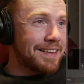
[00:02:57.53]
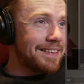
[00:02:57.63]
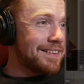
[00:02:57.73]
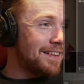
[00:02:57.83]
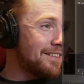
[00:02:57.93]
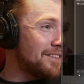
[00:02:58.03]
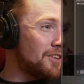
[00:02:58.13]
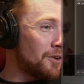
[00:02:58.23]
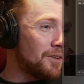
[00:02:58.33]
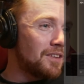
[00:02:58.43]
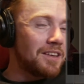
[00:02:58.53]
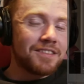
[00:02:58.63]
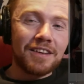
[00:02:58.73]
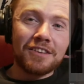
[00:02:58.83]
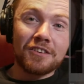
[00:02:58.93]

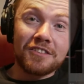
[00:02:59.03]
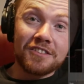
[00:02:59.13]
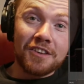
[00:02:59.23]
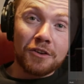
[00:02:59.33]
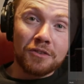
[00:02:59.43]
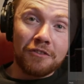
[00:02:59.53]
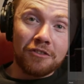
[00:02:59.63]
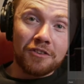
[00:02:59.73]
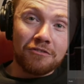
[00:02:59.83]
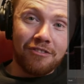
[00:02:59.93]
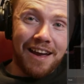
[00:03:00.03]
it's a subtle difference